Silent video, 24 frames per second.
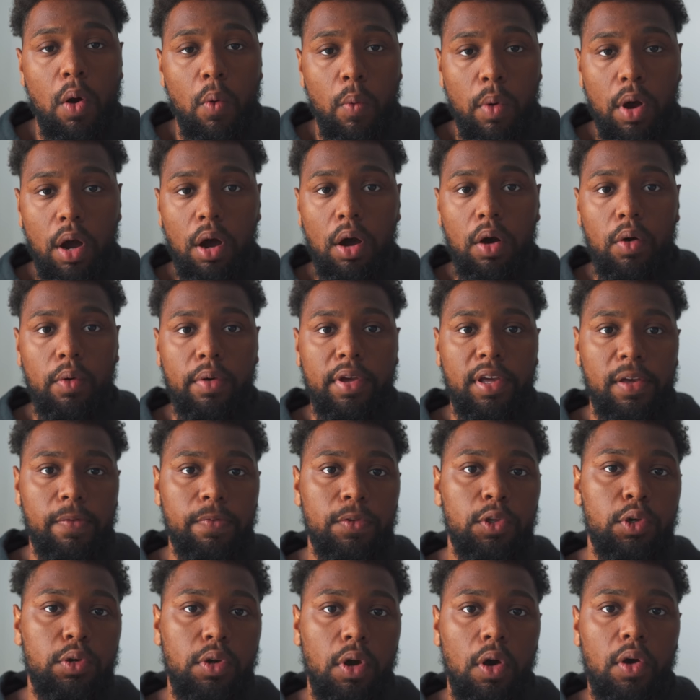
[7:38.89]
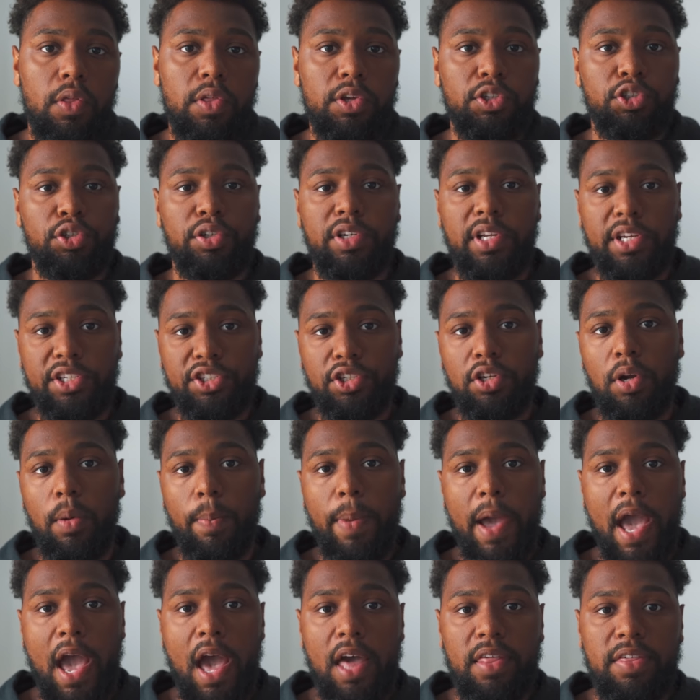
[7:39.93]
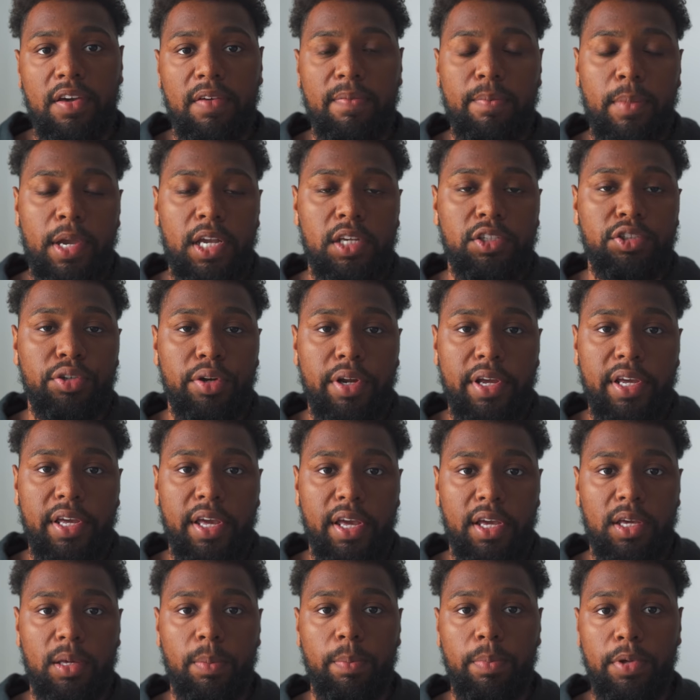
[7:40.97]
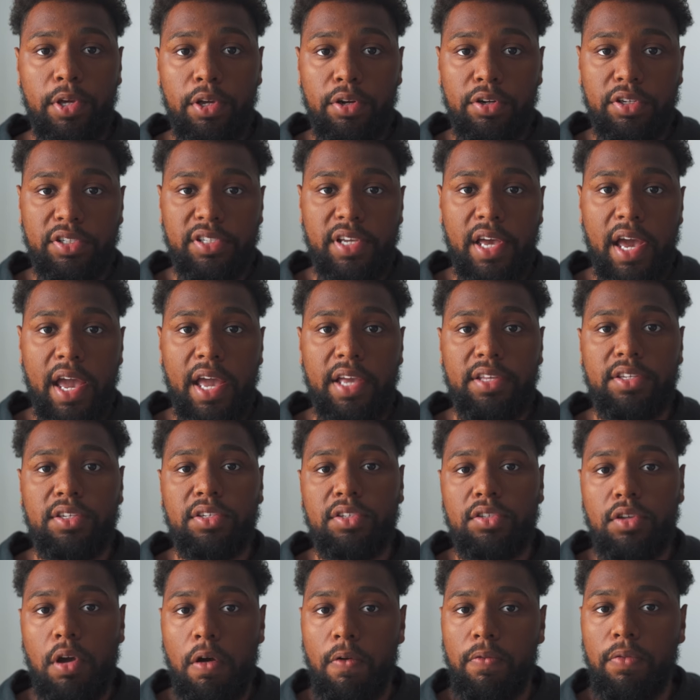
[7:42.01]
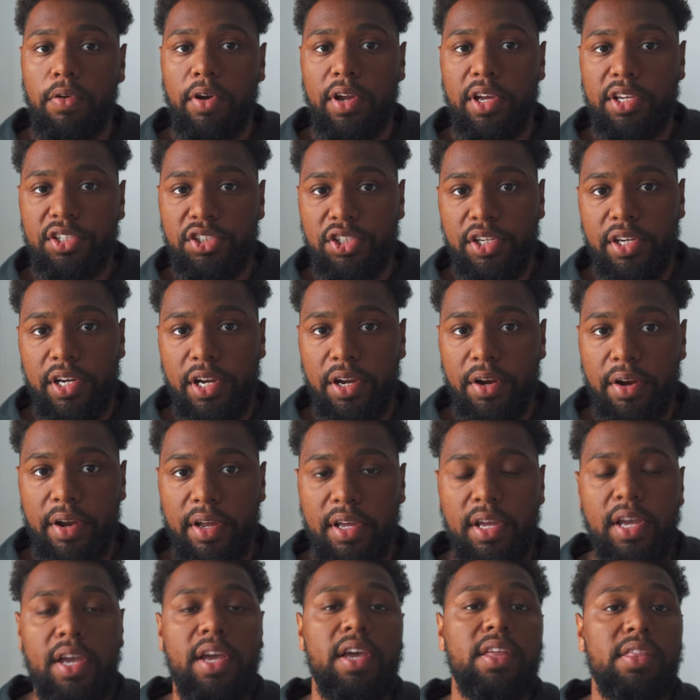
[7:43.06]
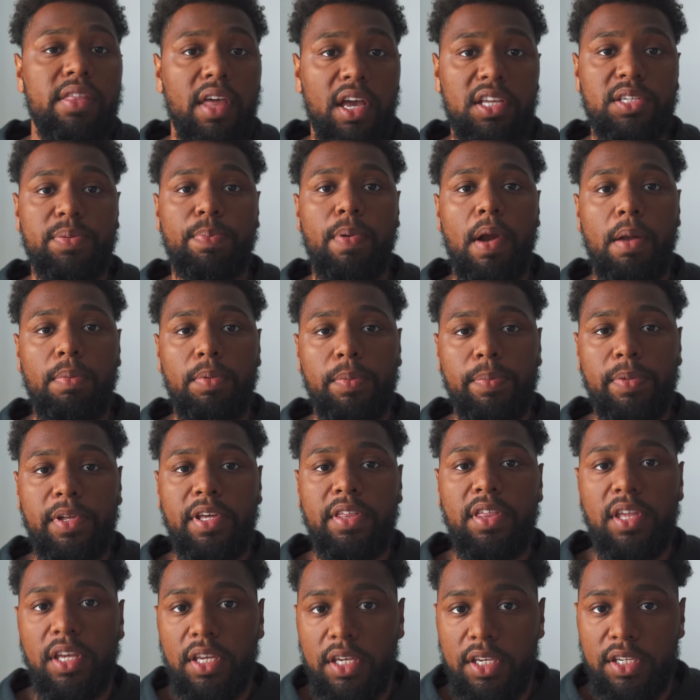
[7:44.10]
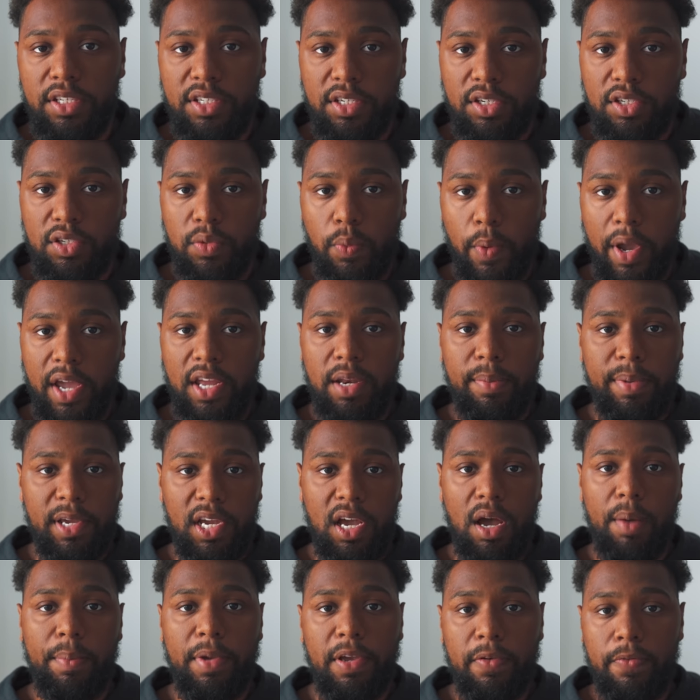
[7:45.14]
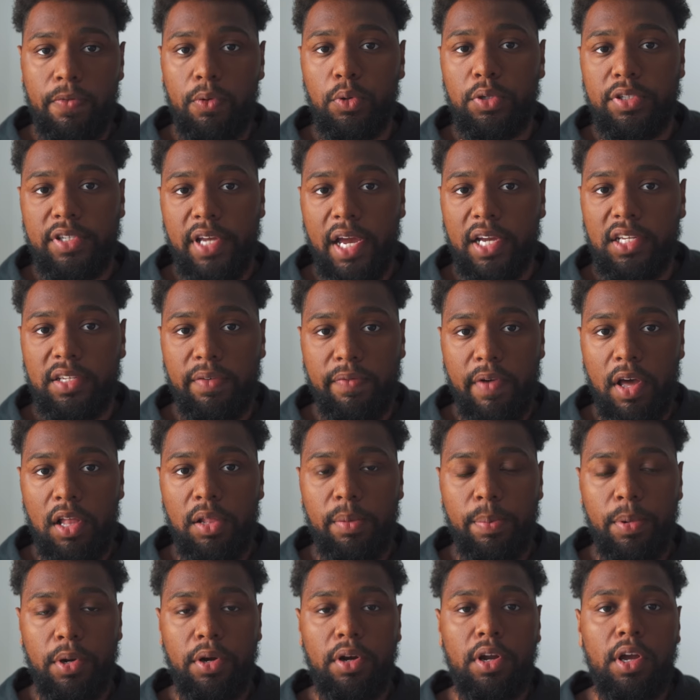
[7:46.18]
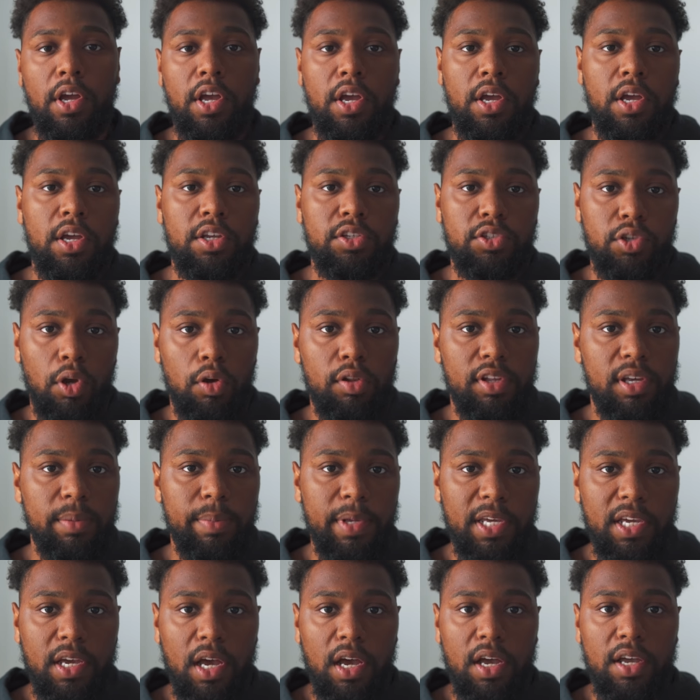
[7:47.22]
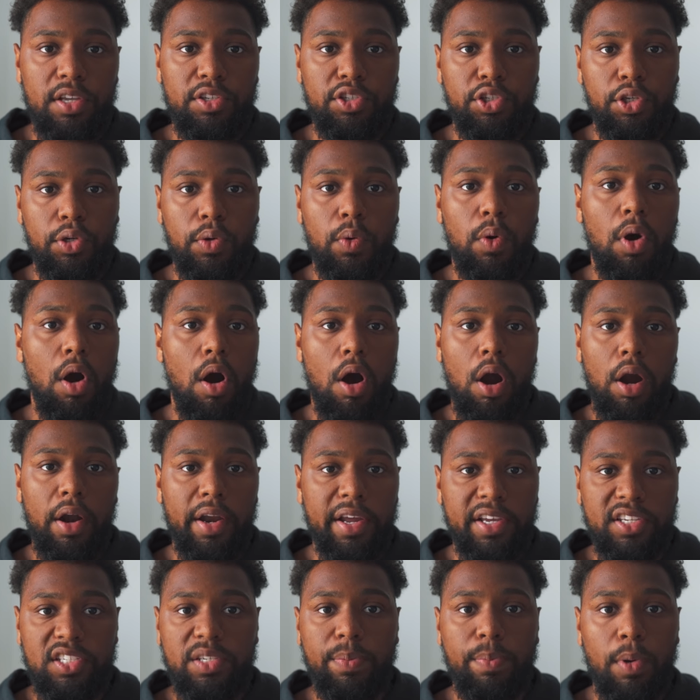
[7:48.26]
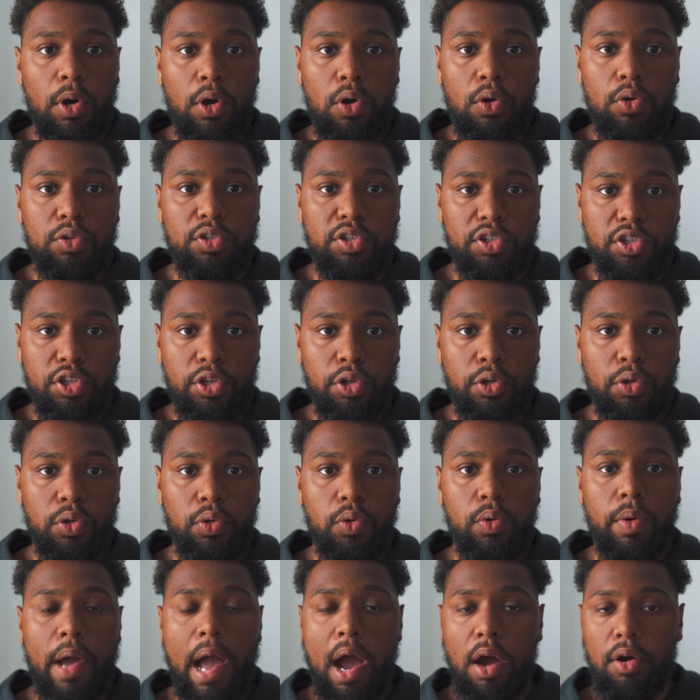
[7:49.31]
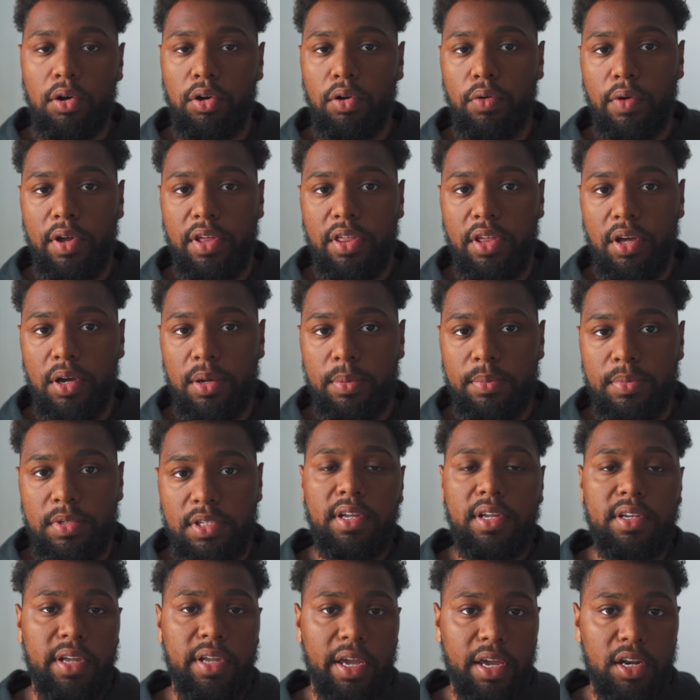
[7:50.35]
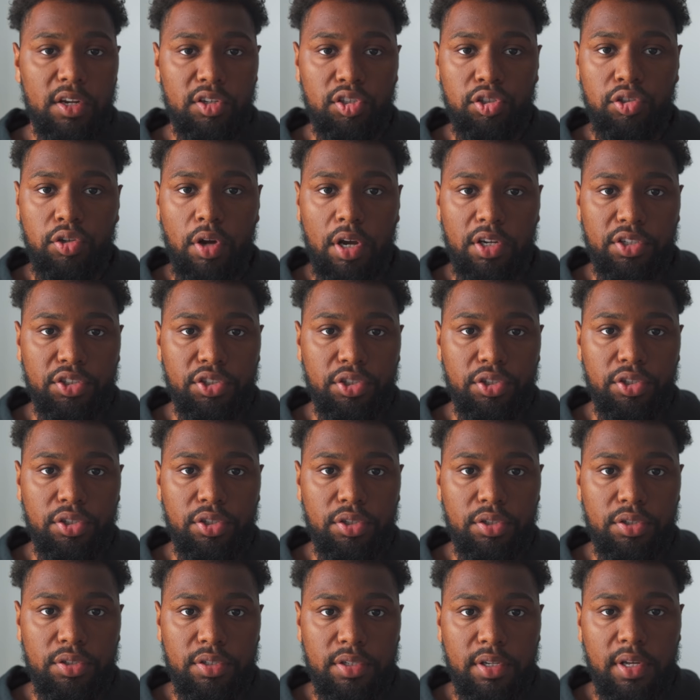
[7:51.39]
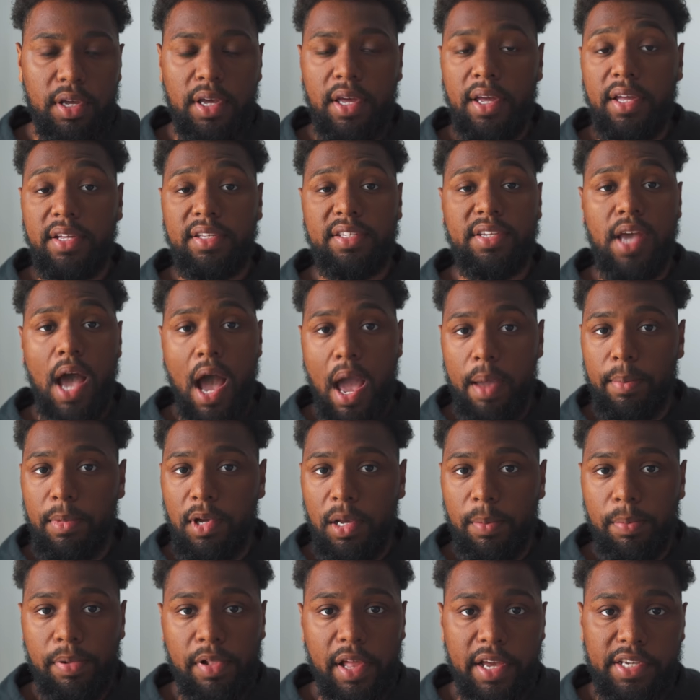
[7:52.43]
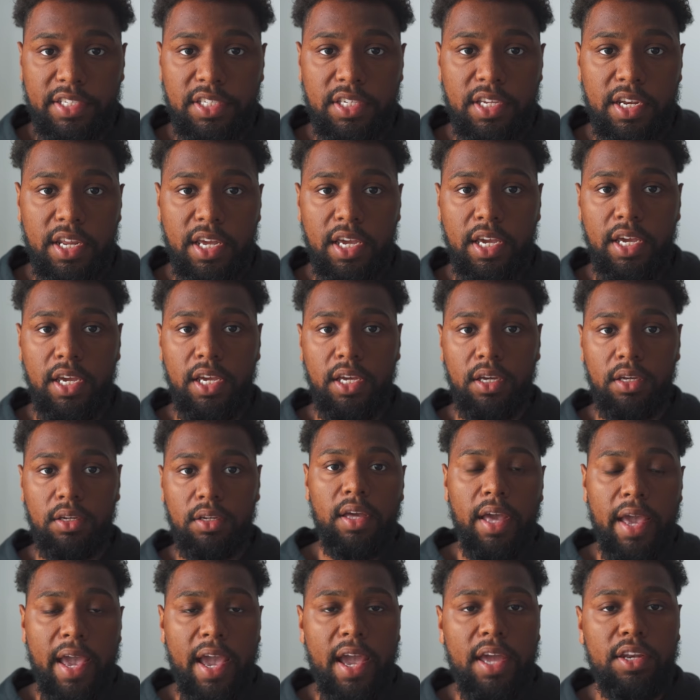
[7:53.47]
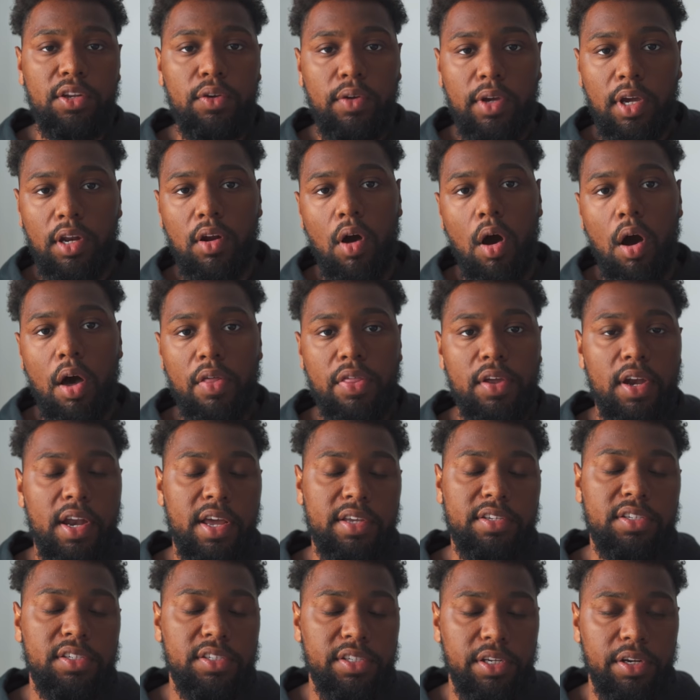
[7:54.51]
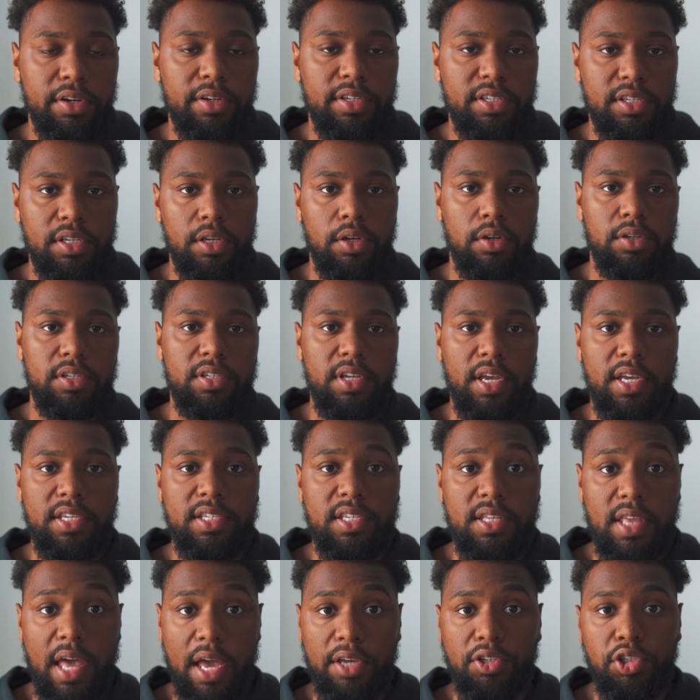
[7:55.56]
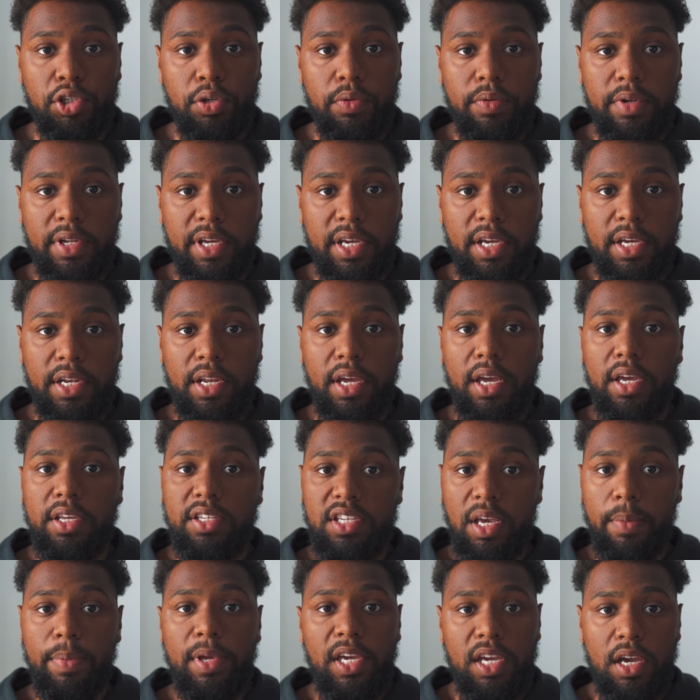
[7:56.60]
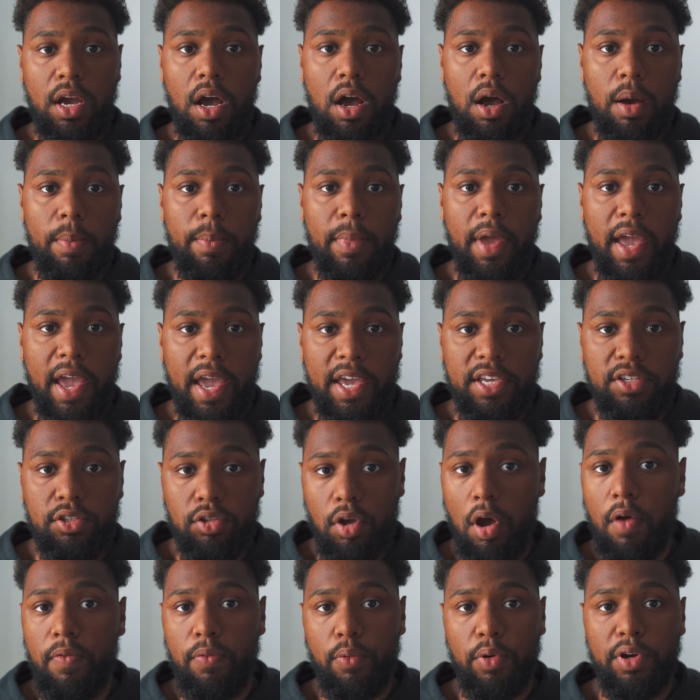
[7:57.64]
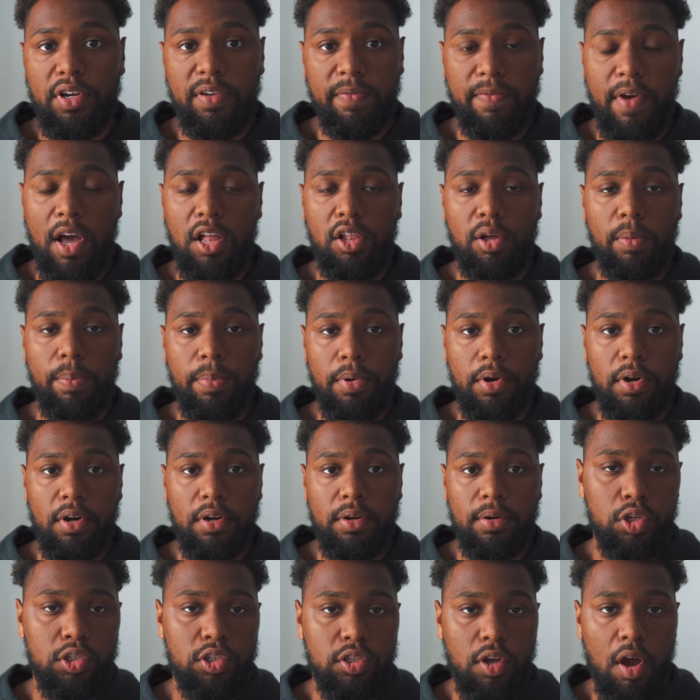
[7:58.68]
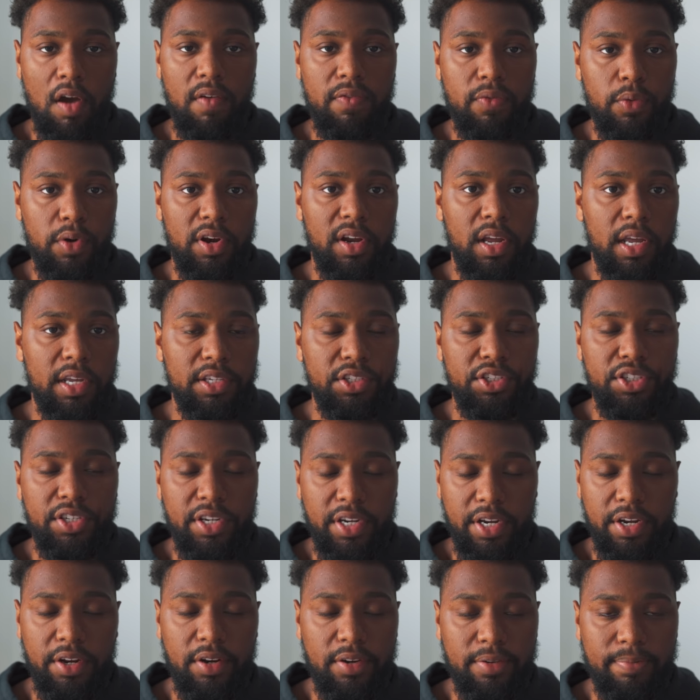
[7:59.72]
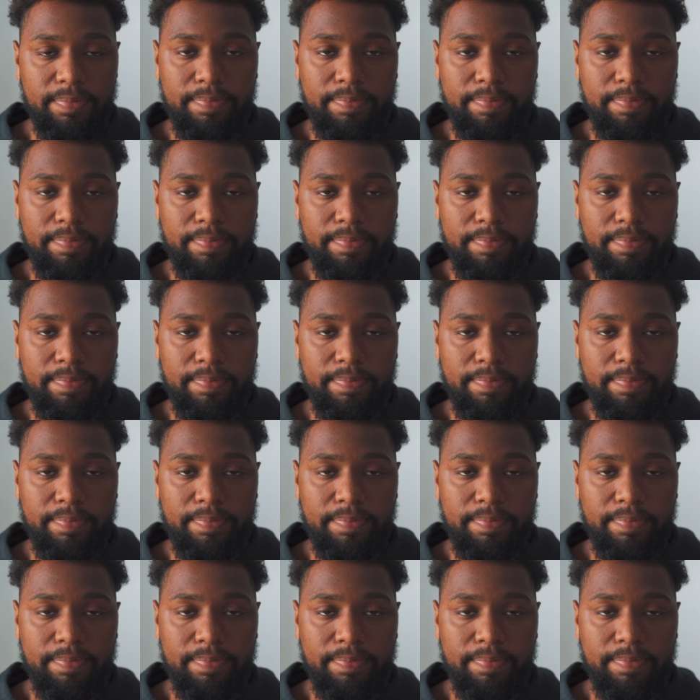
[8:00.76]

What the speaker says: Well, if you go the traditional path of majoring in computer science and software engineering, that's probably the easiest way to become a full stack developer, solely because you are exposed to algorithms, data structures, time complexity, and you get all the necessary skill sets that you need to become a software developer or software engineer.